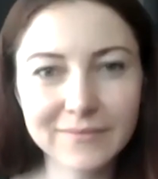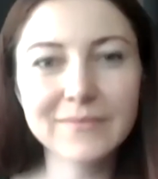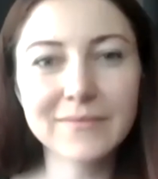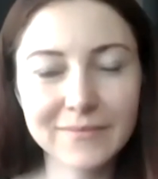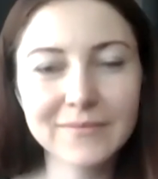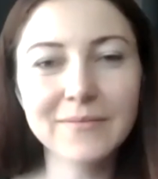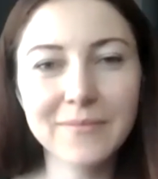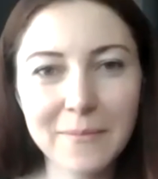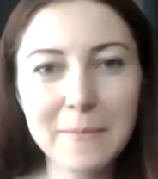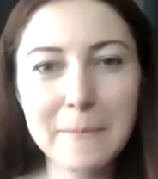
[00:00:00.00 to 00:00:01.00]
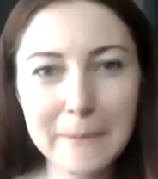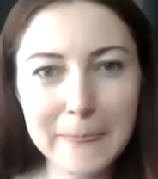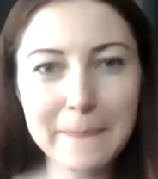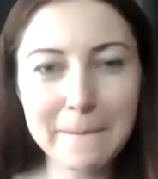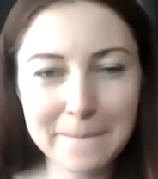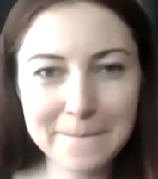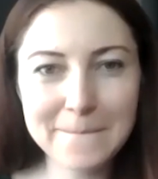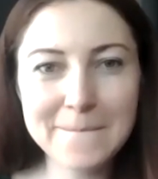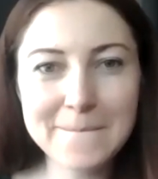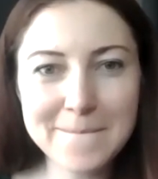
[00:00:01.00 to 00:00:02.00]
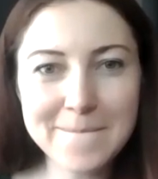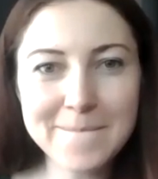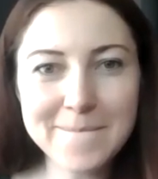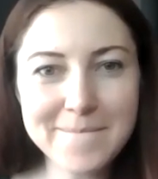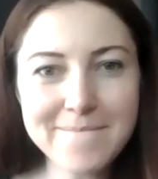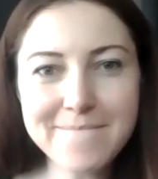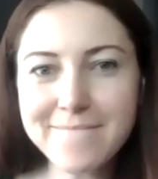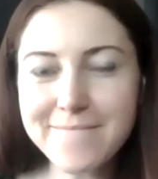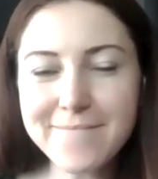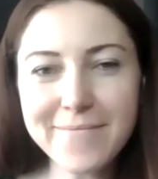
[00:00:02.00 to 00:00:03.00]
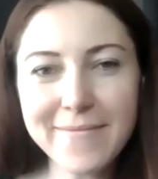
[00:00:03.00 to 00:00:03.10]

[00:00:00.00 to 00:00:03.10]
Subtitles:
The person shown says nothing.